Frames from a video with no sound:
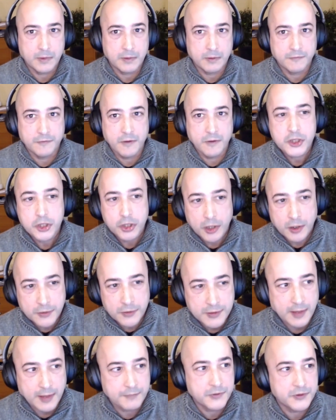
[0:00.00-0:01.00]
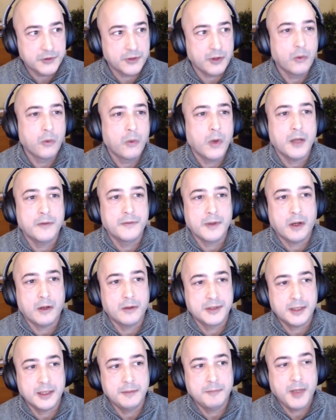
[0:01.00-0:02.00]
functions and some way
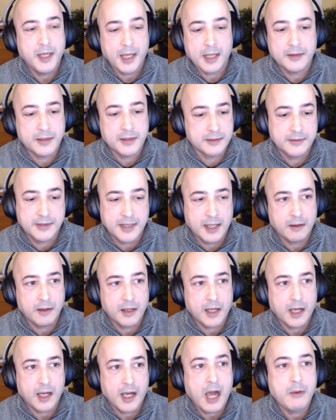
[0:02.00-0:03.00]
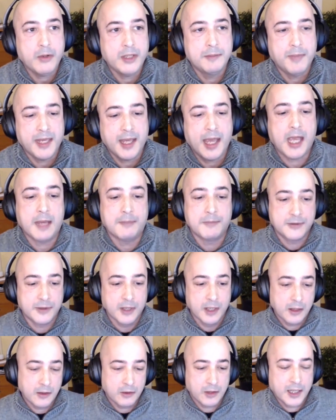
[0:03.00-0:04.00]
of it behaves, how it behaves.
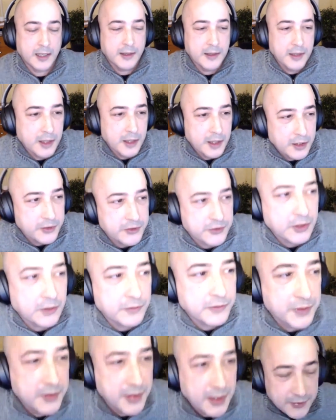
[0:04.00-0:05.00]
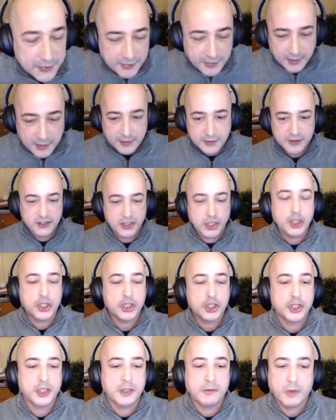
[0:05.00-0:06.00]
Okay, so this
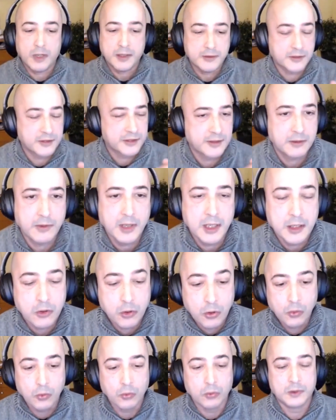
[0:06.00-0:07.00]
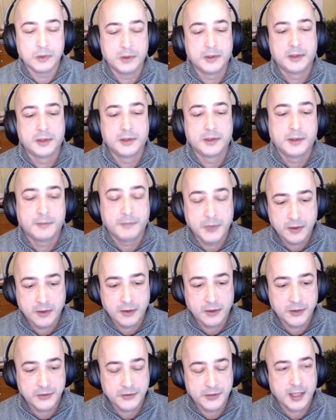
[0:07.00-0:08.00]
synergy was really cool
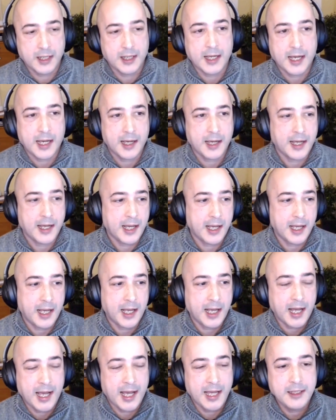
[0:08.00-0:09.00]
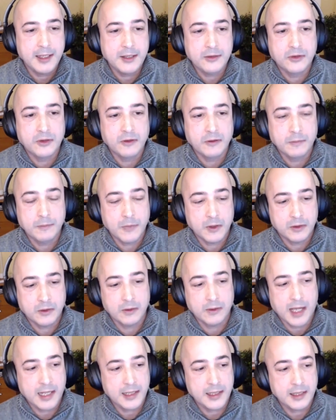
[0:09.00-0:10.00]
because I need
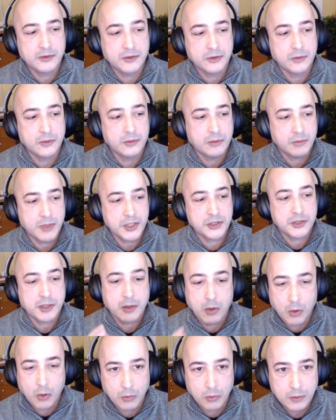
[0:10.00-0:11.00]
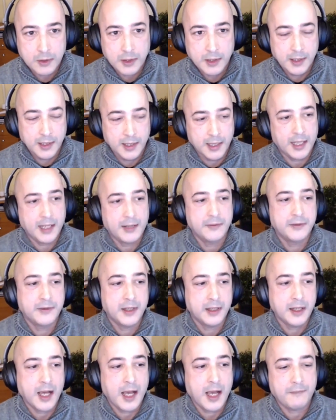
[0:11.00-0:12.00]
to reach a goal, and
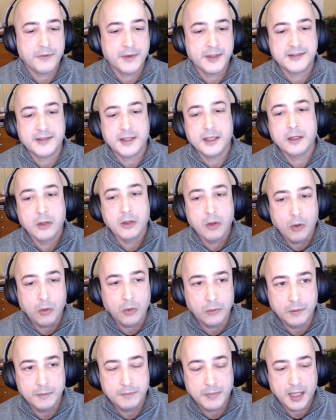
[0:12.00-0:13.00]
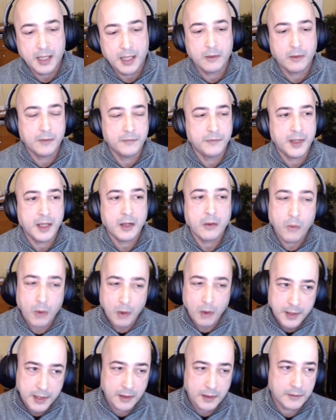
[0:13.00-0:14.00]
they have the same goal. They're
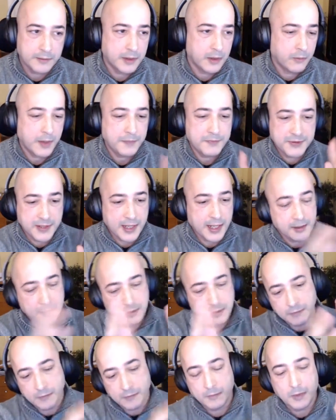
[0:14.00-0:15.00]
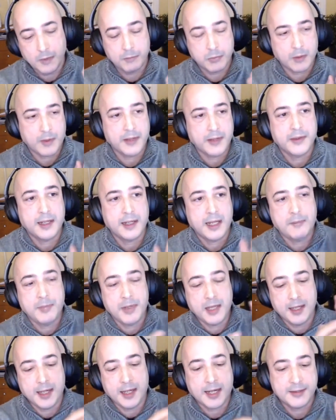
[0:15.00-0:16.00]
working on the website and providing an
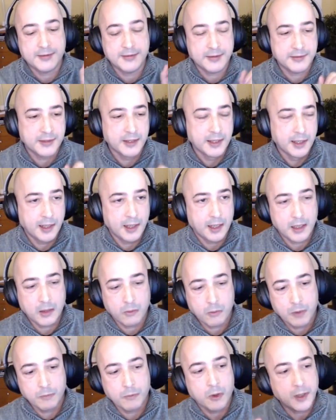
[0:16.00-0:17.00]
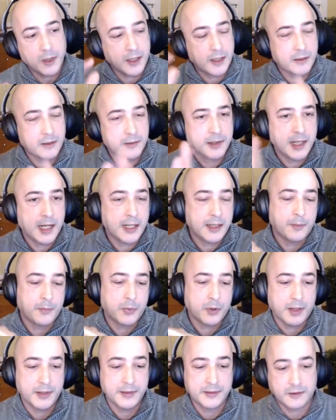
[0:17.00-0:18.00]
API access, and now we're working on the IDA
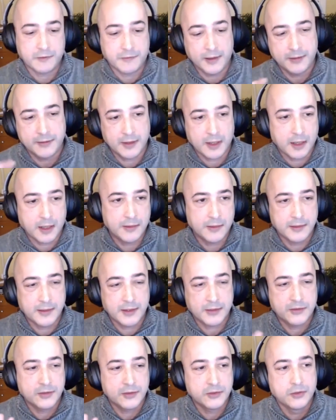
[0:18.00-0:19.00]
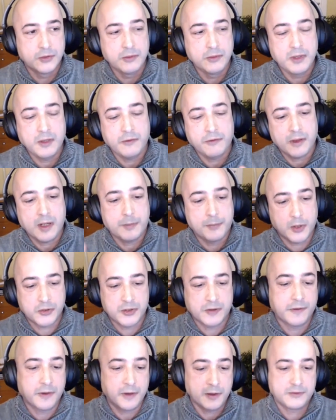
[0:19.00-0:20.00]
Pro interface. There's two different approaches
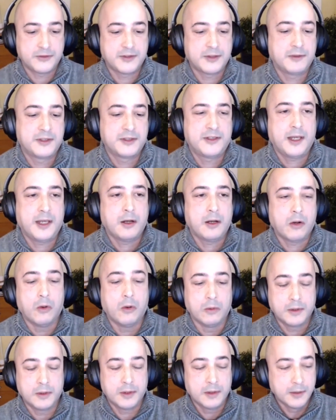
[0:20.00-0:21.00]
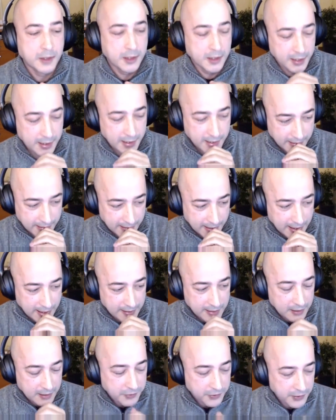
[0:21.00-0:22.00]
for the same goal, no?
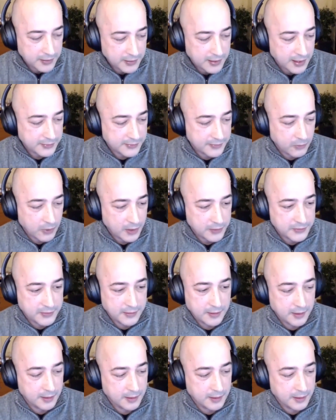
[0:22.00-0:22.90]
And I think that was